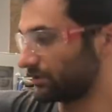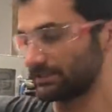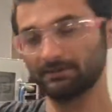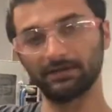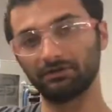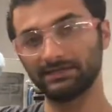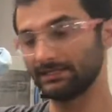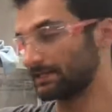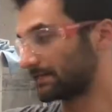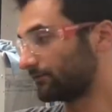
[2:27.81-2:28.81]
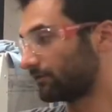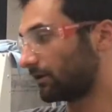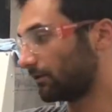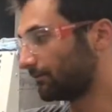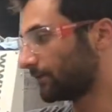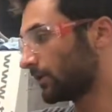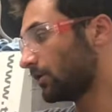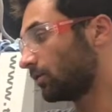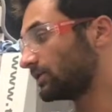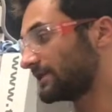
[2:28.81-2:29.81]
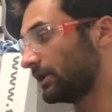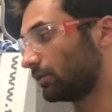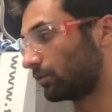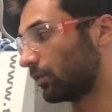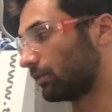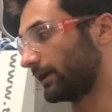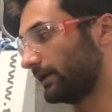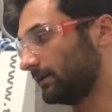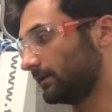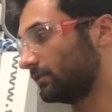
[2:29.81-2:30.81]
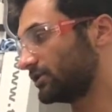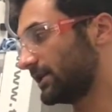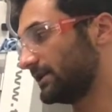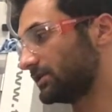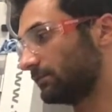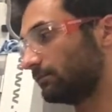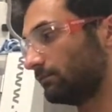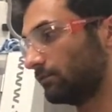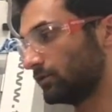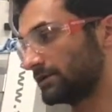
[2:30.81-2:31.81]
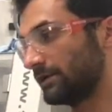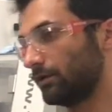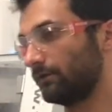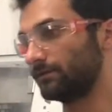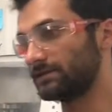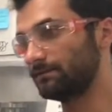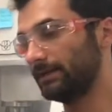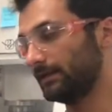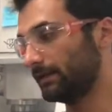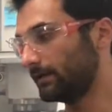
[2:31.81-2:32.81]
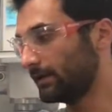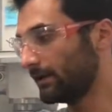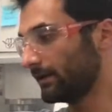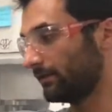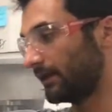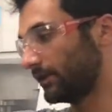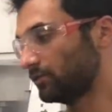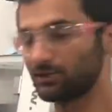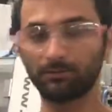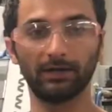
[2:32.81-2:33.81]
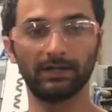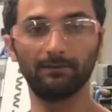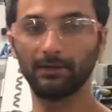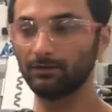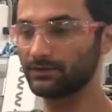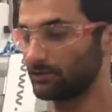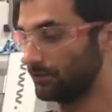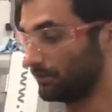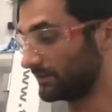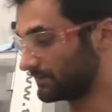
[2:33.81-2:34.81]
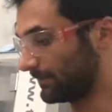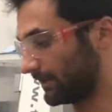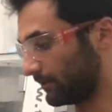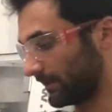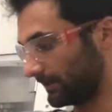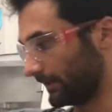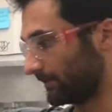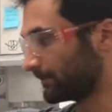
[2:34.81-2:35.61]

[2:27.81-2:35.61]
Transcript: just increasing this lever arm. Or say you were rolling, in which case you're mostly going for speed, then you just put it in the middle so you can spin it quickly.